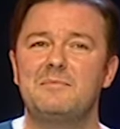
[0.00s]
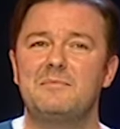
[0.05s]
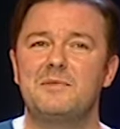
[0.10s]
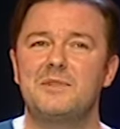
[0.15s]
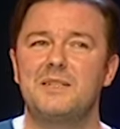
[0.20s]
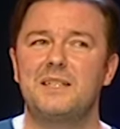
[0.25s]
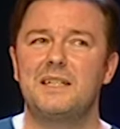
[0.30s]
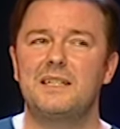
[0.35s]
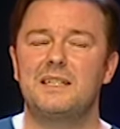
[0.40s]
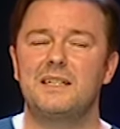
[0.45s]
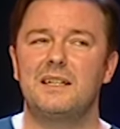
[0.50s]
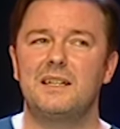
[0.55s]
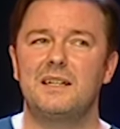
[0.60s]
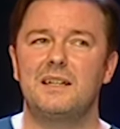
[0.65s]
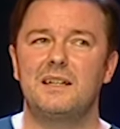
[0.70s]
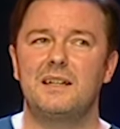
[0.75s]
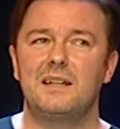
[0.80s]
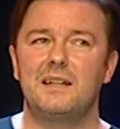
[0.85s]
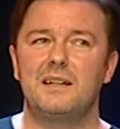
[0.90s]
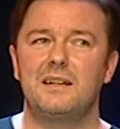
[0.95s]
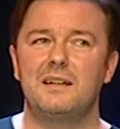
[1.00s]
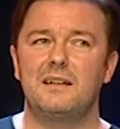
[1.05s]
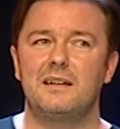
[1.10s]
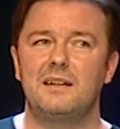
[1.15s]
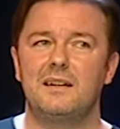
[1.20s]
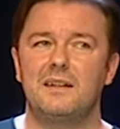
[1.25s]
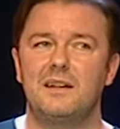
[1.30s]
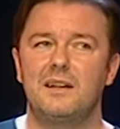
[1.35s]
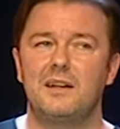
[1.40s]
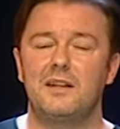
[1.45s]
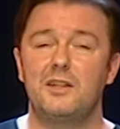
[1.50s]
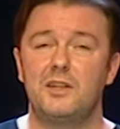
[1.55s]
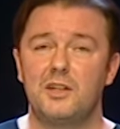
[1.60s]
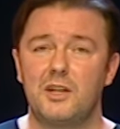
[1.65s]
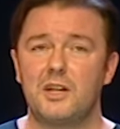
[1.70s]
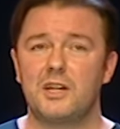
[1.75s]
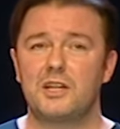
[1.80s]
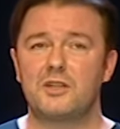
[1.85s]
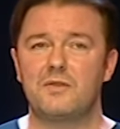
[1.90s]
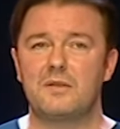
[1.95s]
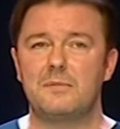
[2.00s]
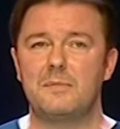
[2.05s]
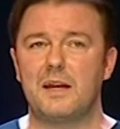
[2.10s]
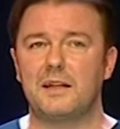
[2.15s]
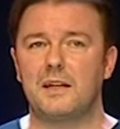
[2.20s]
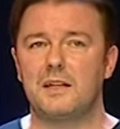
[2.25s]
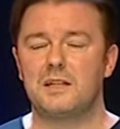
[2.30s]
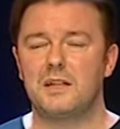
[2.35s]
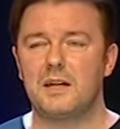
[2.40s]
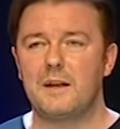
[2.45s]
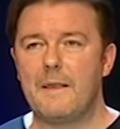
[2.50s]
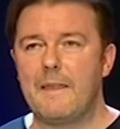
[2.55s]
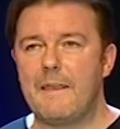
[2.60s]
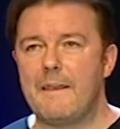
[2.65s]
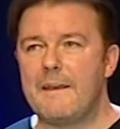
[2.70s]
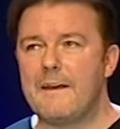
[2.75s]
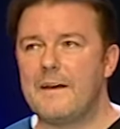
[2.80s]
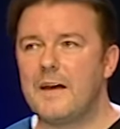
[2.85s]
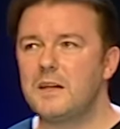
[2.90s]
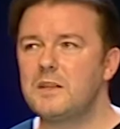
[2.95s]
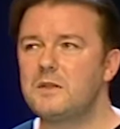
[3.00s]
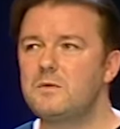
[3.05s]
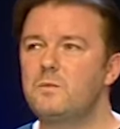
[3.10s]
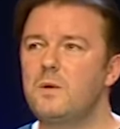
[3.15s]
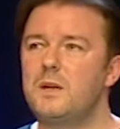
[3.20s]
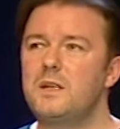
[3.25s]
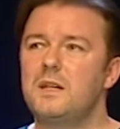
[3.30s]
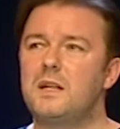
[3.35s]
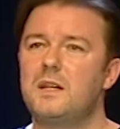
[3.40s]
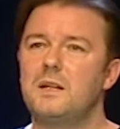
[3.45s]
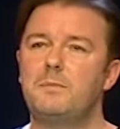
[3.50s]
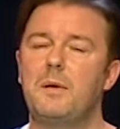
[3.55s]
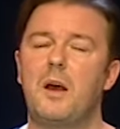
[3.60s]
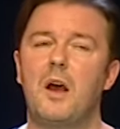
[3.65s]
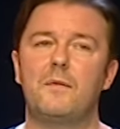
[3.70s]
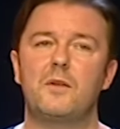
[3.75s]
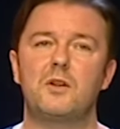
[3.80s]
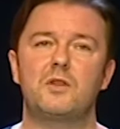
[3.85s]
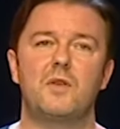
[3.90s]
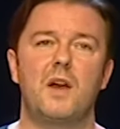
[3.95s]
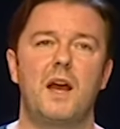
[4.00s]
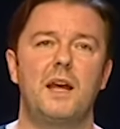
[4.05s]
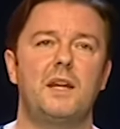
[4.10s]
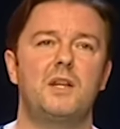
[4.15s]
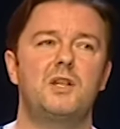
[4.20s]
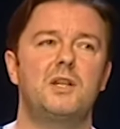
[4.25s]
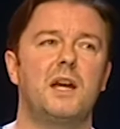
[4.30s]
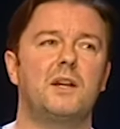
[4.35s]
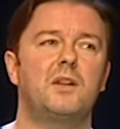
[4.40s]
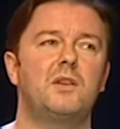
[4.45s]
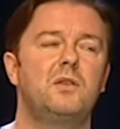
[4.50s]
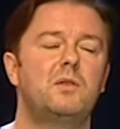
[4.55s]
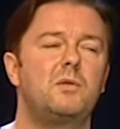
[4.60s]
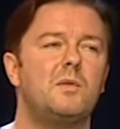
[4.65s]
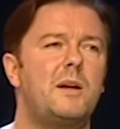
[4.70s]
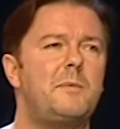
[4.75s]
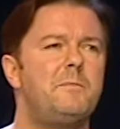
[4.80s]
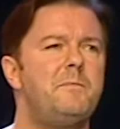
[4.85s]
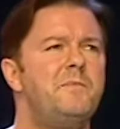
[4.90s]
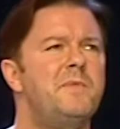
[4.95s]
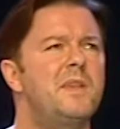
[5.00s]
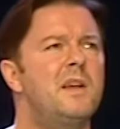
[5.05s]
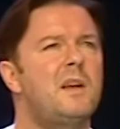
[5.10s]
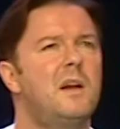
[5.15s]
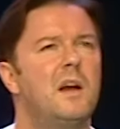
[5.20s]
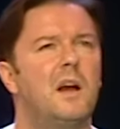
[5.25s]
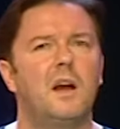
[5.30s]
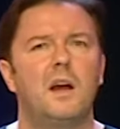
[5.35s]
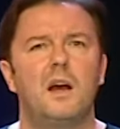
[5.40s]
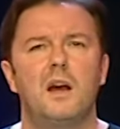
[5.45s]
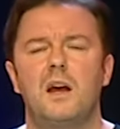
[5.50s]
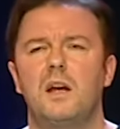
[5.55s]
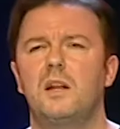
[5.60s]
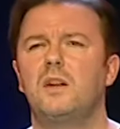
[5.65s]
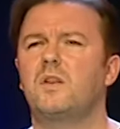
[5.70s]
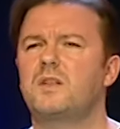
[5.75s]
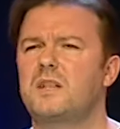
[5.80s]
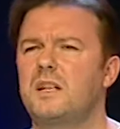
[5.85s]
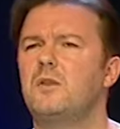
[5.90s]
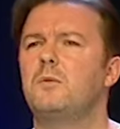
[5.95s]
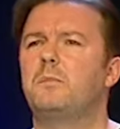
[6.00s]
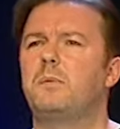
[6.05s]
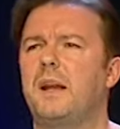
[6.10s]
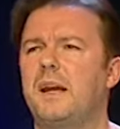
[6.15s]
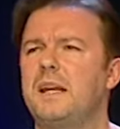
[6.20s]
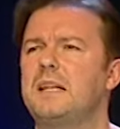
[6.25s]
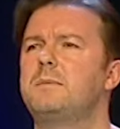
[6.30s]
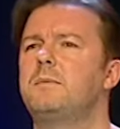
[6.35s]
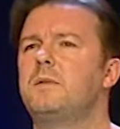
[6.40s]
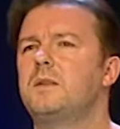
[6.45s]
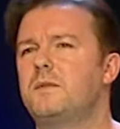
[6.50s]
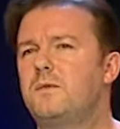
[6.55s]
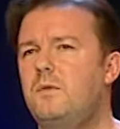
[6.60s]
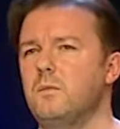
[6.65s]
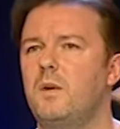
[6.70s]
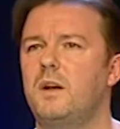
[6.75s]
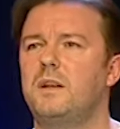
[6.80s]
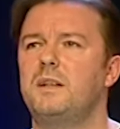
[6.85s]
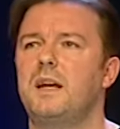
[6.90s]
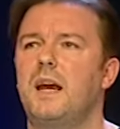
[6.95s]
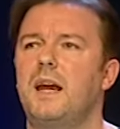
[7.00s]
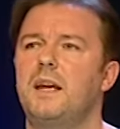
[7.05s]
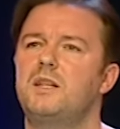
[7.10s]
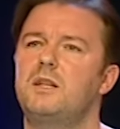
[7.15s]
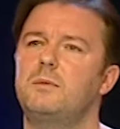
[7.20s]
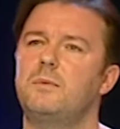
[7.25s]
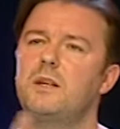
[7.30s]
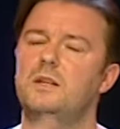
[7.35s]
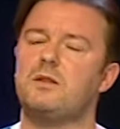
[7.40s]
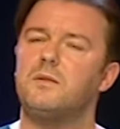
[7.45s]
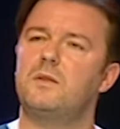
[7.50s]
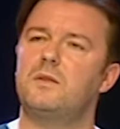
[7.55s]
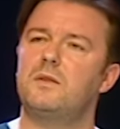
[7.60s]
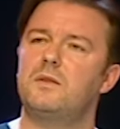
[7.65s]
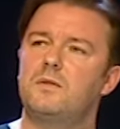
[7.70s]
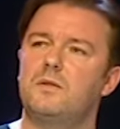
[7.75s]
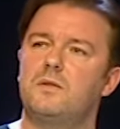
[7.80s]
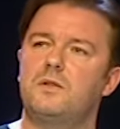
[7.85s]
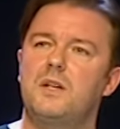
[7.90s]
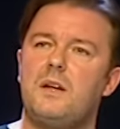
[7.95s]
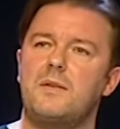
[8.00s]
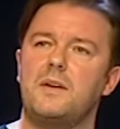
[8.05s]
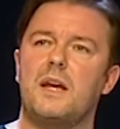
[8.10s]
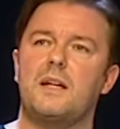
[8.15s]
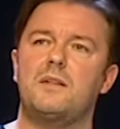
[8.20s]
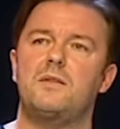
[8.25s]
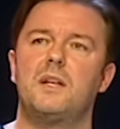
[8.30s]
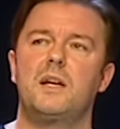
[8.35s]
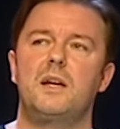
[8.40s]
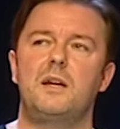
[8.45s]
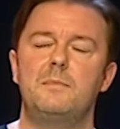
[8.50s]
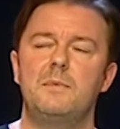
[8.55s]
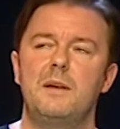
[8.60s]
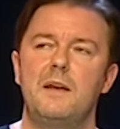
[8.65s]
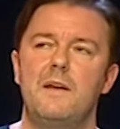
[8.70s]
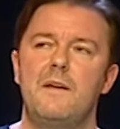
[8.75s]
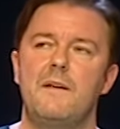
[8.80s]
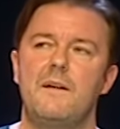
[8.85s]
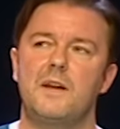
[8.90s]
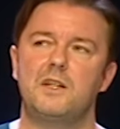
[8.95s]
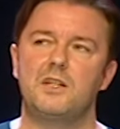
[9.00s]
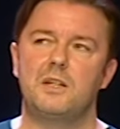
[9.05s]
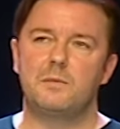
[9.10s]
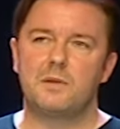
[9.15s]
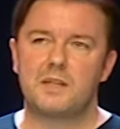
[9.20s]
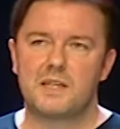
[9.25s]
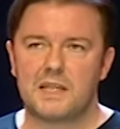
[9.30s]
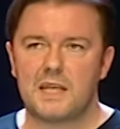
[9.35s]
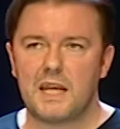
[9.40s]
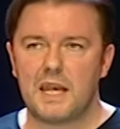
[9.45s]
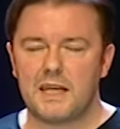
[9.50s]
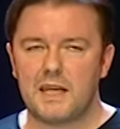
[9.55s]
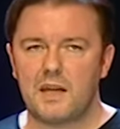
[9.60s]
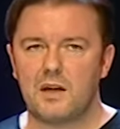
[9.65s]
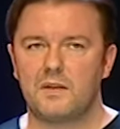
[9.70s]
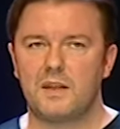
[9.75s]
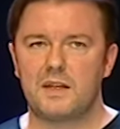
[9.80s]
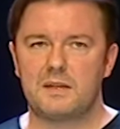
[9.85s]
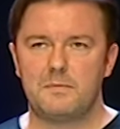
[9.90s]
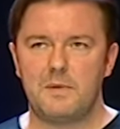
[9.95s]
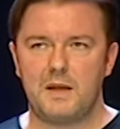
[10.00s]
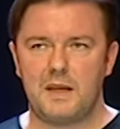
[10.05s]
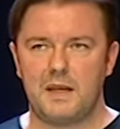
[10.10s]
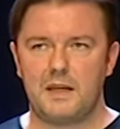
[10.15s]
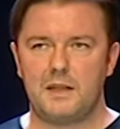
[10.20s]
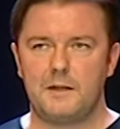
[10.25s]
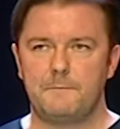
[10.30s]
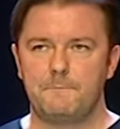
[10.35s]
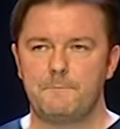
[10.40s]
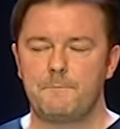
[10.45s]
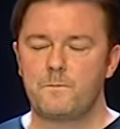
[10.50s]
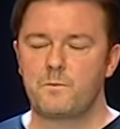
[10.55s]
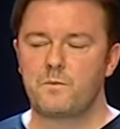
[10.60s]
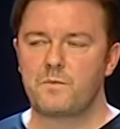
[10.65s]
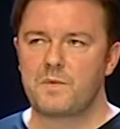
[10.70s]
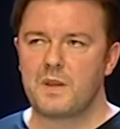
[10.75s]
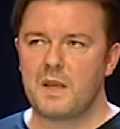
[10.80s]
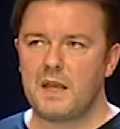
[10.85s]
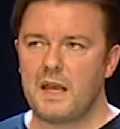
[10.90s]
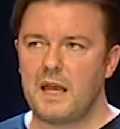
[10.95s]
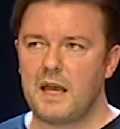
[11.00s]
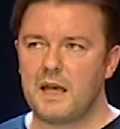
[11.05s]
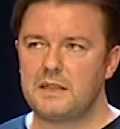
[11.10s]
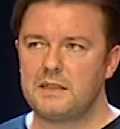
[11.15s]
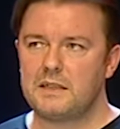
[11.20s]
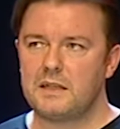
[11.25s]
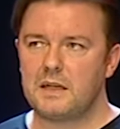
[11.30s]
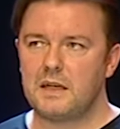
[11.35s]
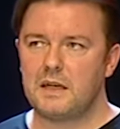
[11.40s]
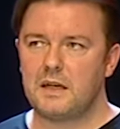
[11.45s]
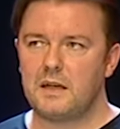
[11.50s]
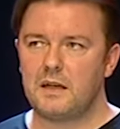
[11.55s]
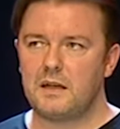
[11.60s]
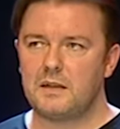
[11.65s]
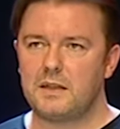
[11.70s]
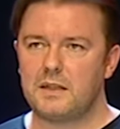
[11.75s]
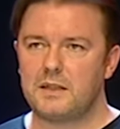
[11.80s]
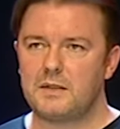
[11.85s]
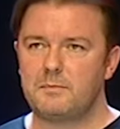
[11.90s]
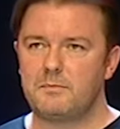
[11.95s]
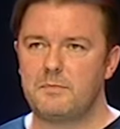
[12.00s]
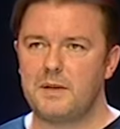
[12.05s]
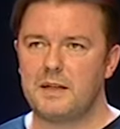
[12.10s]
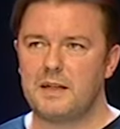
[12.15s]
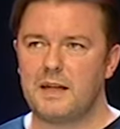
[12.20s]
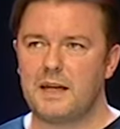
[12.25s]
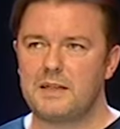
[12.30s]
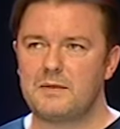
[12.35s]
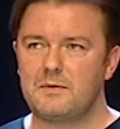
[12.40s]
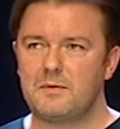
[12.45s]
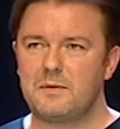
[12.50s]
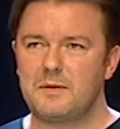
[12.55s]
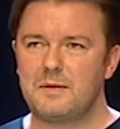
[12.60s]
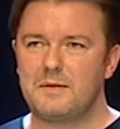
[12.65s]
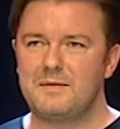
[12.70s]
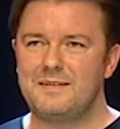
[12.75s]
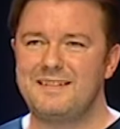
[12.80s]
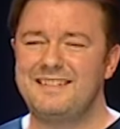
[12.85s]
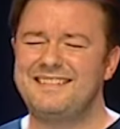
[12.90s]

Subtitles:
she's a nursery manager, and when part of her training, she had to do lots of little placements for one day, and she went to a sort of geriatric home, and she was sitting in on this meeting, and this middle-aged woman